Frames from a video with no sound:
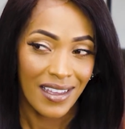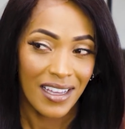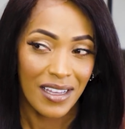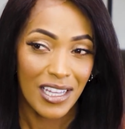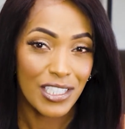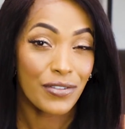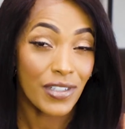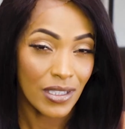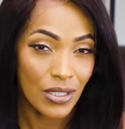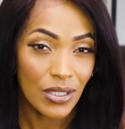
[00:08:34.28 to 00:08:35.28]
a, a
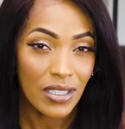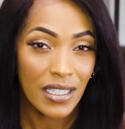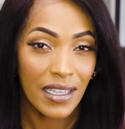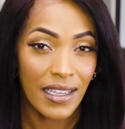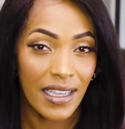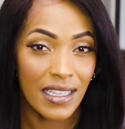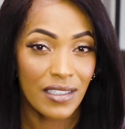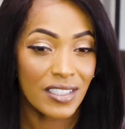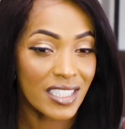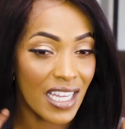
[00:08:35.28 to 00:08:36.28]
different look. And
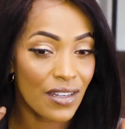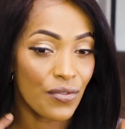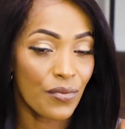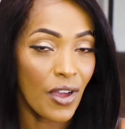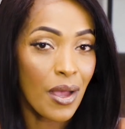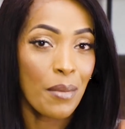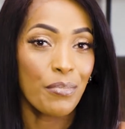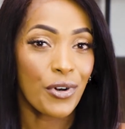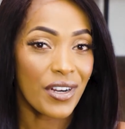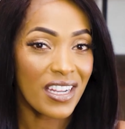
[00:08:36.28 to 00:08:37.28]
instead of
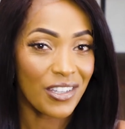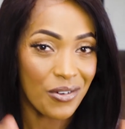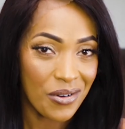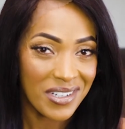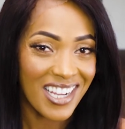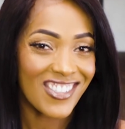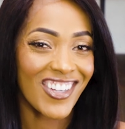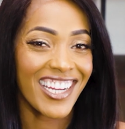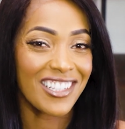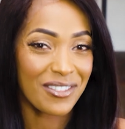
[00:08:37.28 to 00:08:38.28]
burning your own
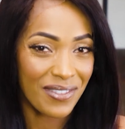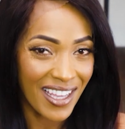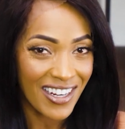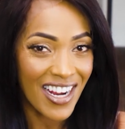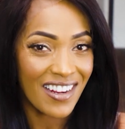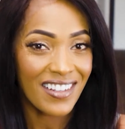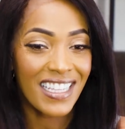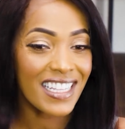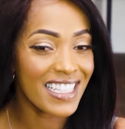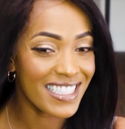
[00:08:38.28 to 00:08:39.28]
natural hair to flat iron
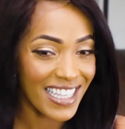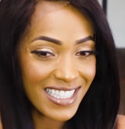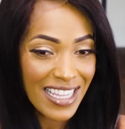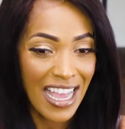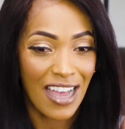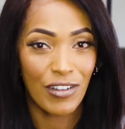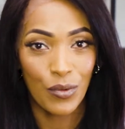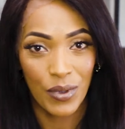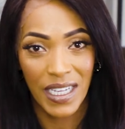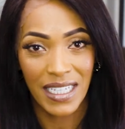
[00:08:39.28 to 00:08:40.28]
it, it's nice to have a
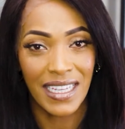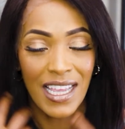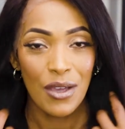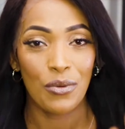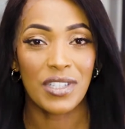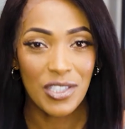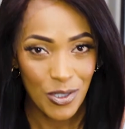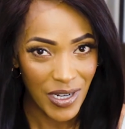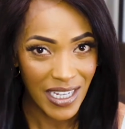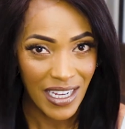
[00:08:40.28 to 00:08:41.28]
wig with
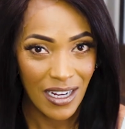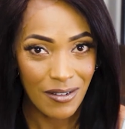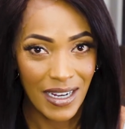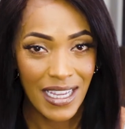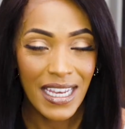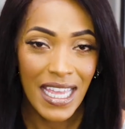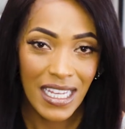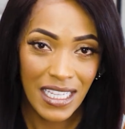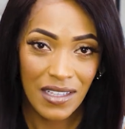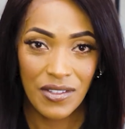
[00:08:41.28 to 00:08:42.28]
straight hair, right?
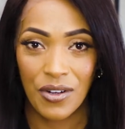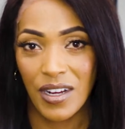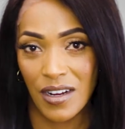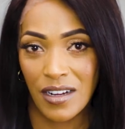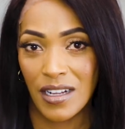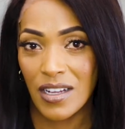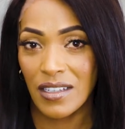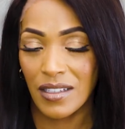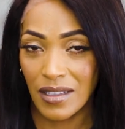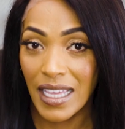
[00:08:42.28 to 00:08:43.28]
And it gives your hair not,
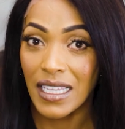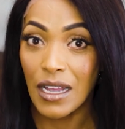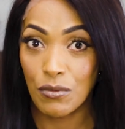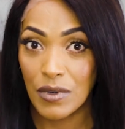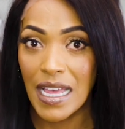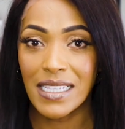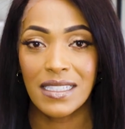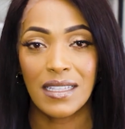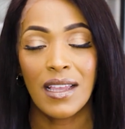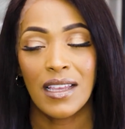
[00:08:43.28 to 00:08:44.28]
like a
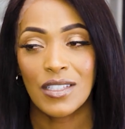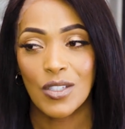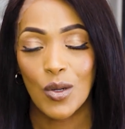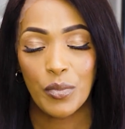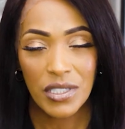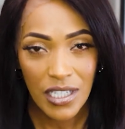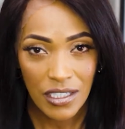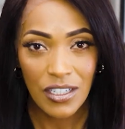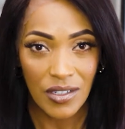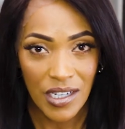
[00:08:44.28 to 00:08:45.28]
rest. So
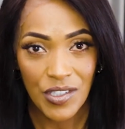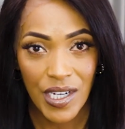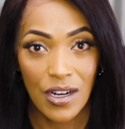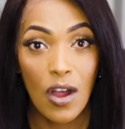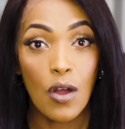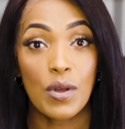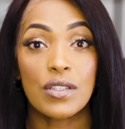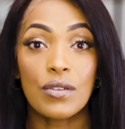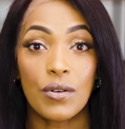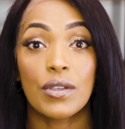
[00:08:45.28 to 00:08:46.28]
protect your natural hair,
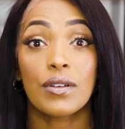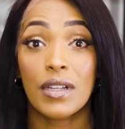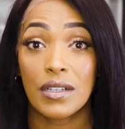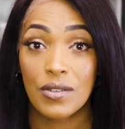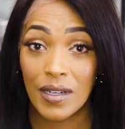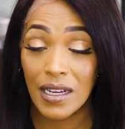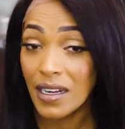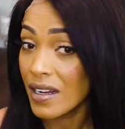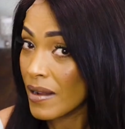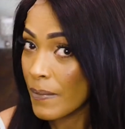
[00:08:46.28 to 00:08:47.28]
always grow your natural
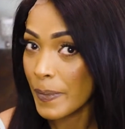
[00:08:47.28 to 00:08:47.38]
hair.